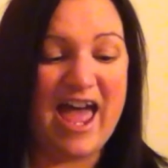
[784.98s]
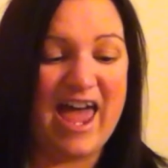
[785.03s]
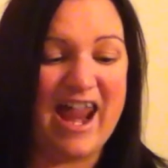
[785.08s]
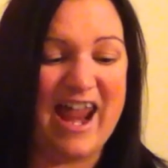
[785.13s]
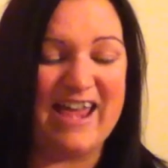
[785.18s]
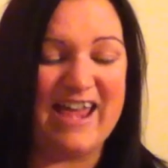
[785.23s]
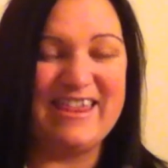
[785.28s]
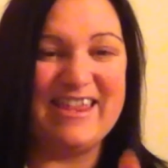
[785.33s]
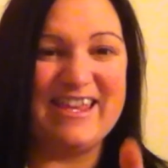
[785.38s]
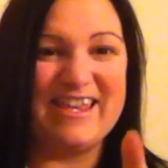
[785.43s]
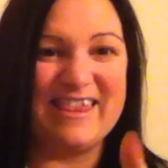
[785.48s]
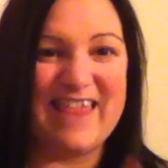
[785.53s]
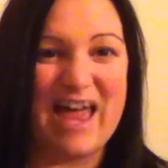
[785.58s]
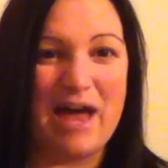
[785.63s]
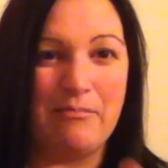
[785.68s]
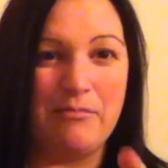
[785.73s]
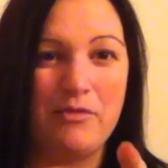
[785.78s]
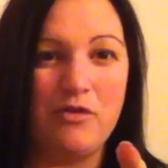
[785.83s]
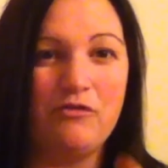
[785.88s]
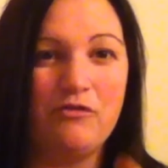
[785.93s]
and I think
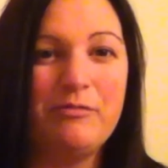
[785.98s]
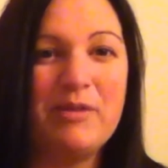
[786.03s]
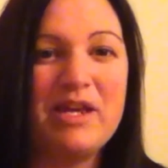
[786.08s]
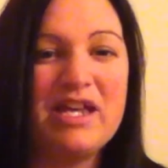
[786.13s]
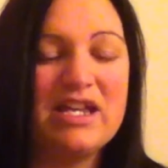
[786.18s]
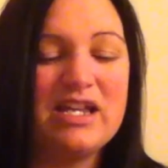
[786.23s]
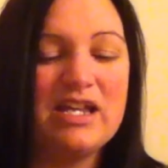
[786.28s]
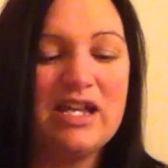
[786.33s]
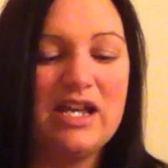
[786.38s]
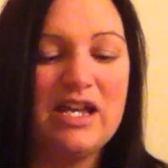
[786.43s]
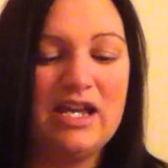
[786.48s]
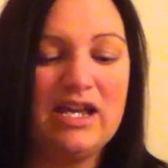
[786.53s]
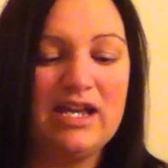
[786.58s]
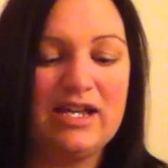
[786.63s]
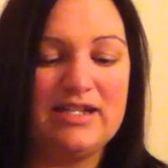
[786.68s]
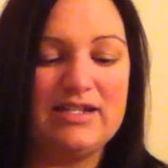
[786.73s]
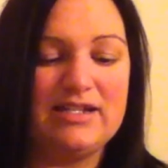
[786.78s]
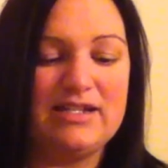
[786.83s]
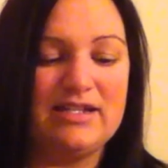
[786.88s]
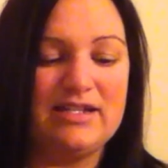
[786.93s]
that movement
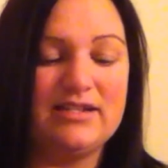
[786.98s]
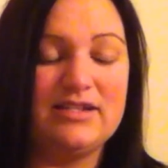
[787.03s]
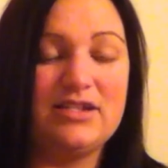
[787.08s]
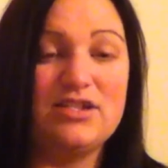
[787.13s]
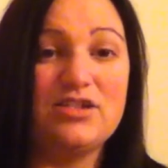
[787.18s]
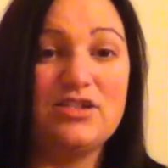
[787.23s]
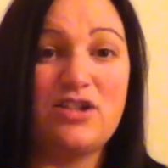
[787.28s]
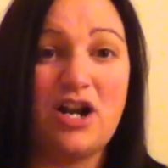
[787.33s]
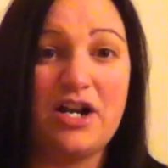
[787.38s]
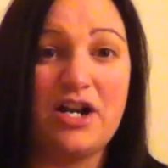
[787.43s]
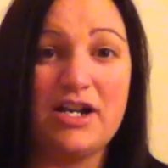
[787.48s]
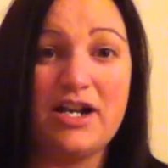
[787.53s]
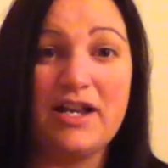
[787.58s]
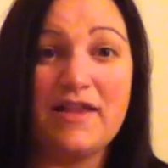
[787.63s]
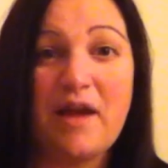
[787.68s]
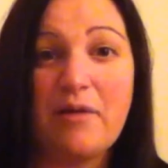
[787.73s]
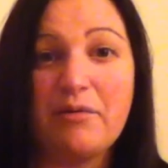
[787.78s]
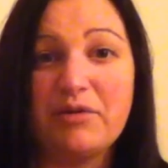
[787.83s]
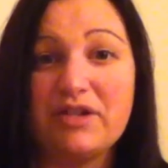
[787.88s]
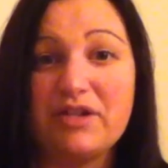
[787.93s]
is starting to
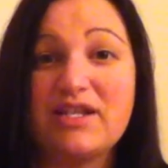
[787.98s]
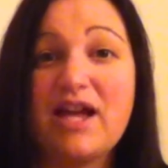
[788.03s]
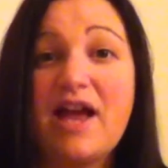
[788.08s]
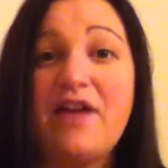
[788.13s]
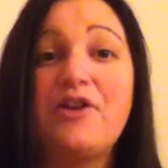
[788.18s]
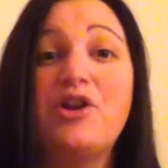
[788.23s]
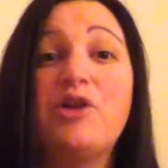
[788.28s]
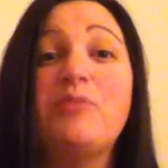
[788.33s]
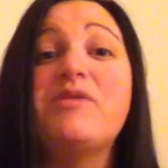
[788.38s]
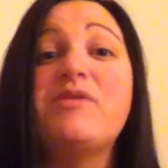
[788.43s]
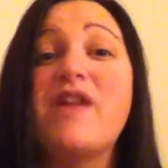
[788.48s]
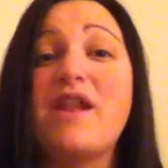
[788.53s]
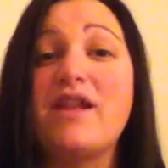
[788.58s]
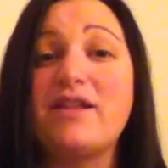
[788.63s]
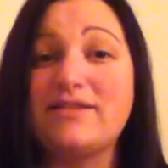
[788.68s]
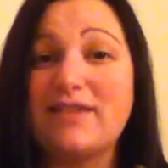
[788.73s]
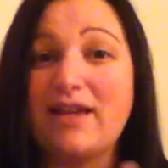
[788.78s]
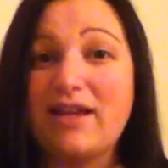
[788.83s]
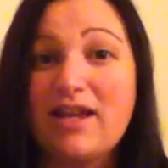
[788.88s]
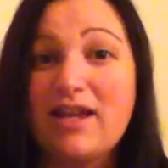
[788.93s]
get that really tender, but then
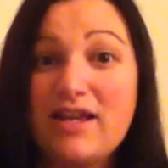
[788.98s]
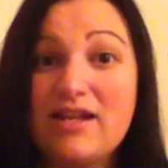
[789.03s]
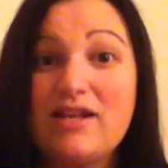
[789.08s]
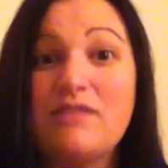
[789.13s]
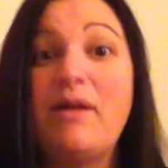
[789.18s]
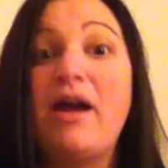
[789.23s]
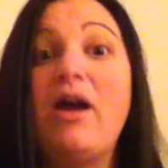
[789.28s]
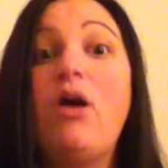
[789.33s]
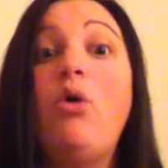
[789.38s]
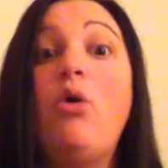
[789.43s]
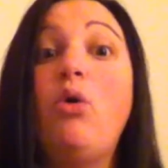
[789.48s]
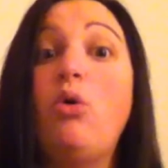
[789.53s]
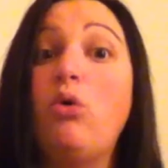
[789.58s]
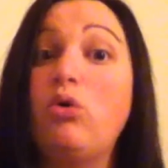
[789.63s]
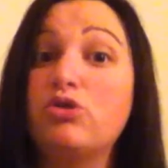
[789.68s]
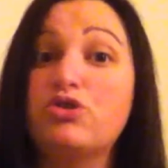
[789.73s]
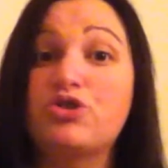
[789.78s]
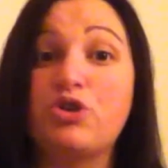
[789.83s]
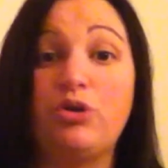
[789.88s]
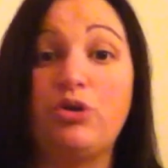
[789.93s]
it's like into my
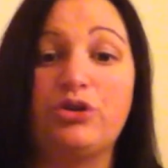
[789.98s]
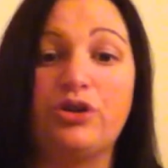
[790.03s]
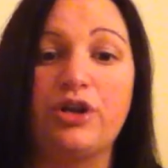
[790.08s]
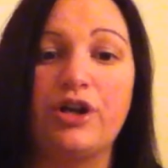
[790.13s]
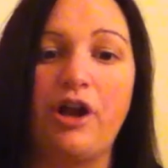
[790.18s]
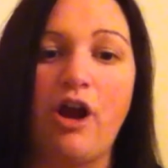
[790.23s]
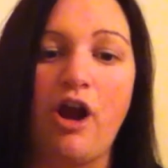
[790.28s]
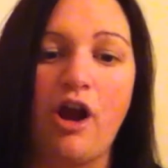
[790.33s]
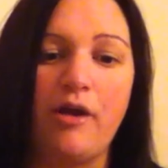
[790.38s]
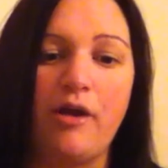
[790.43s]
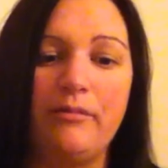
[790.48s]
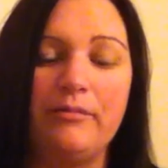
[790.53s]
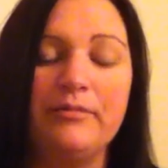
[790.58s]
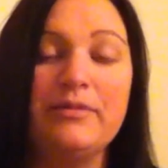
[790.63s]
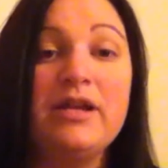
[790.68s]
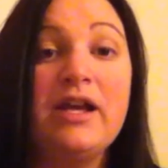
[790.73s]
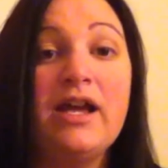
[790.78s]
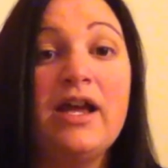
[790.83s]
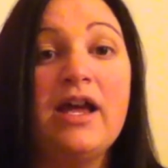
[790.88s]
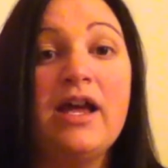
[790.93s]
whole shoulder and arm.
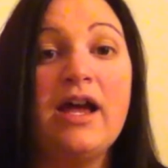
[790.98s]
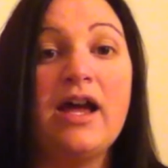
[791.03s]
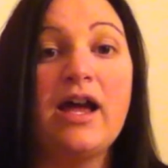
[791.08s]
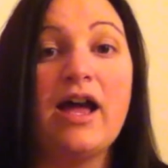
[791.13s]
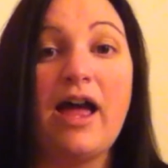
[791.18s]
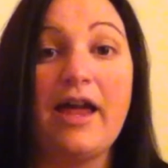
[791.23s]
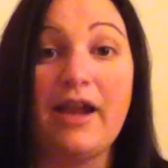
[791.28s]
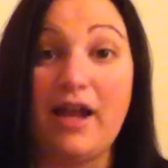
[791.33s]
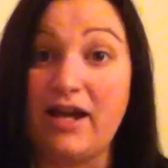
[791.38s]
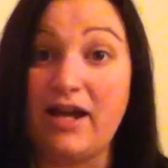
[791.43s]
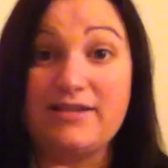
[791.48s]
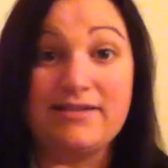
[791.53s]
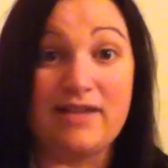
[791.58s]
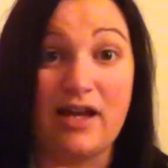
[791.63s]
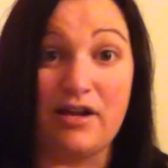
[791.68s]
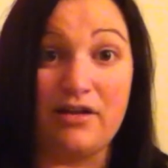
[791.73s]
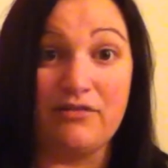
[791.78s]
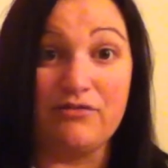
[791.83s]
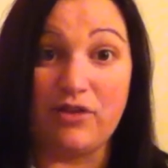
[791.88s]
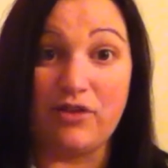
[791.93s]
I had ice
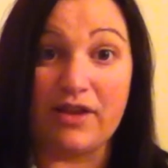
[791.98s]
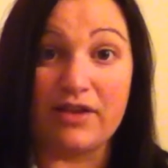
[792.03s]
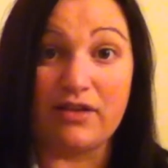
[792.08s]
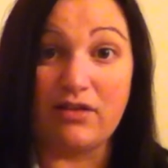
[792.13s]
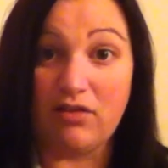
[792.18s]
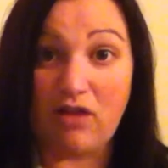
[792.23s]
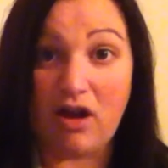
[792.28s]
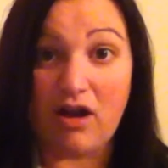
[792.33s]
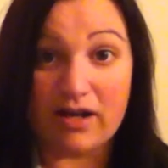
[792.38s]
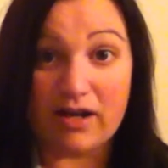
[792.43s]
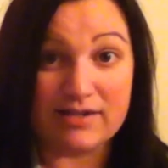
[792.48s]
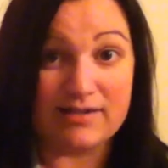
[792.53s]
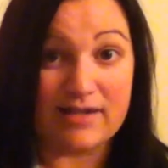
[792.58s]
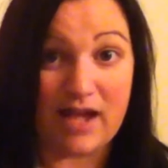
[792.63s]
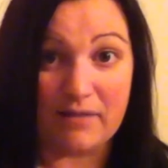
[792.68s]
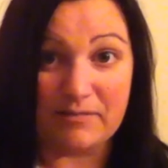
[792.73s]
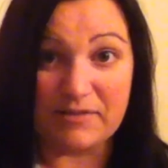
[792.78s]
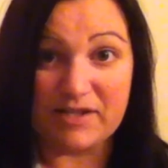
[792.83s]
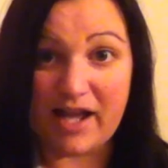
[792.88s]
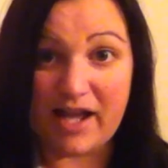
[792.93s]
on it for like the longest
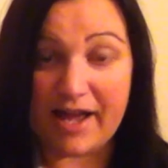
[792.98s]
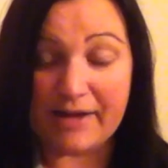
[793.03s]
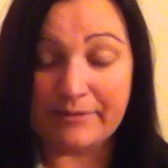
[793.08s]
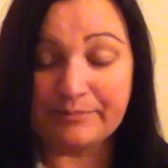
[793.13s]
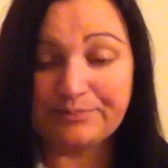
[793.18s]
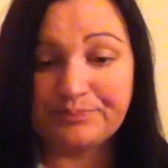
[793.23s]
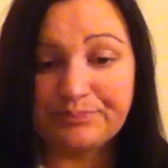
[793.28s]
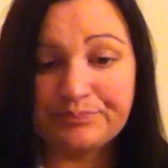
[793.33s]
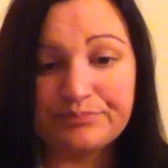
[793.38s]
time today.